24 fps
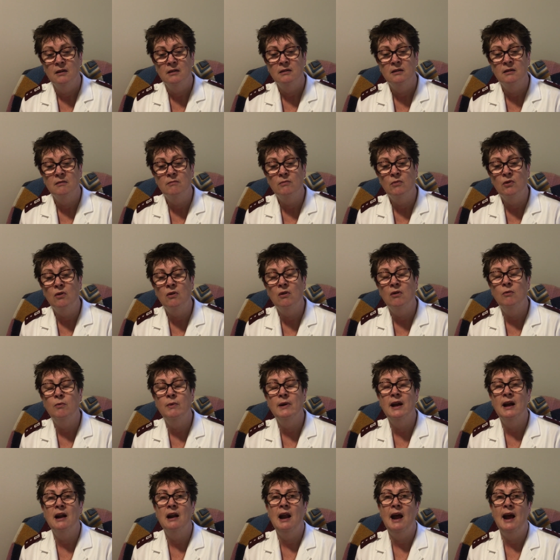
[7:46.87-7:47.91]
The more
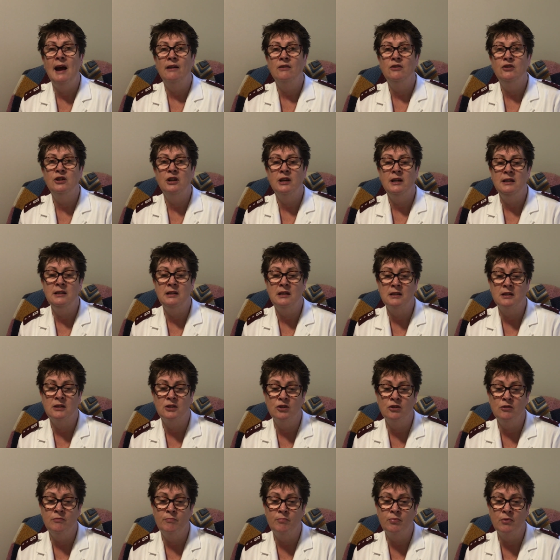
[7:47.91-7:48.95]
we allow Jesus
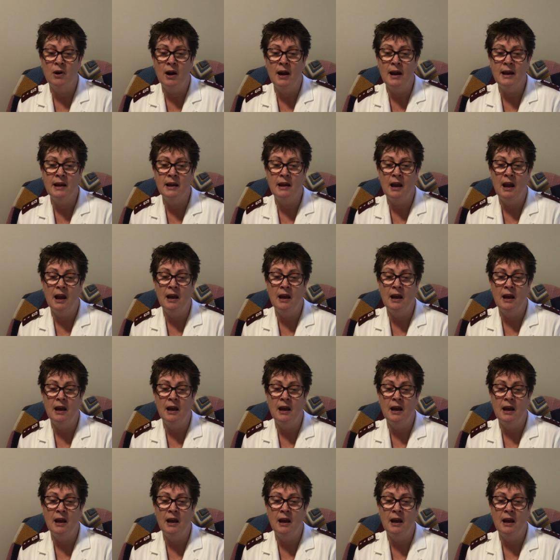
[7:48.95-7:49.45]
to break